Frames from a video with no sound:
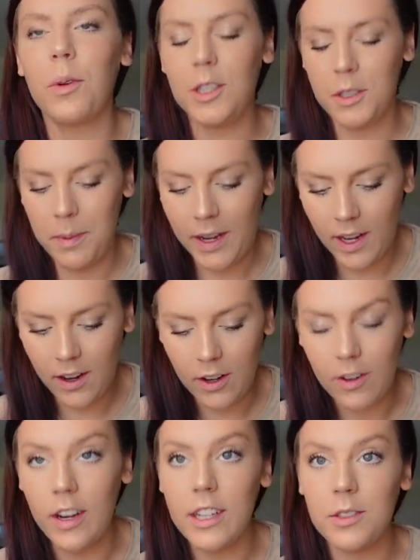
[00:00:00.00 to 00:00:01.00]
we're just making our
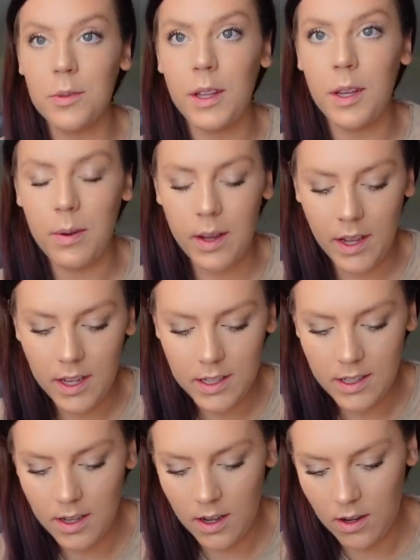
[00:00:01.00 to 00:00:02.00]
greens really quick.
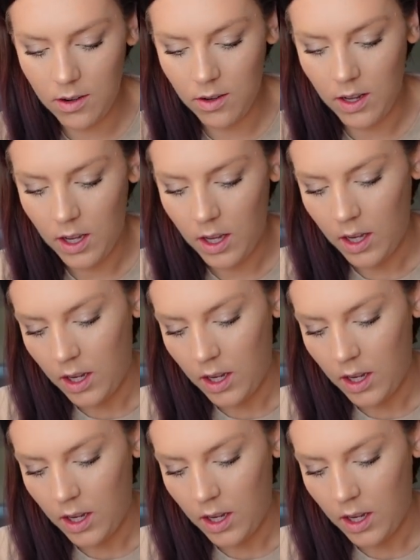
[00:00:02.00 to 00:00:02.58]
So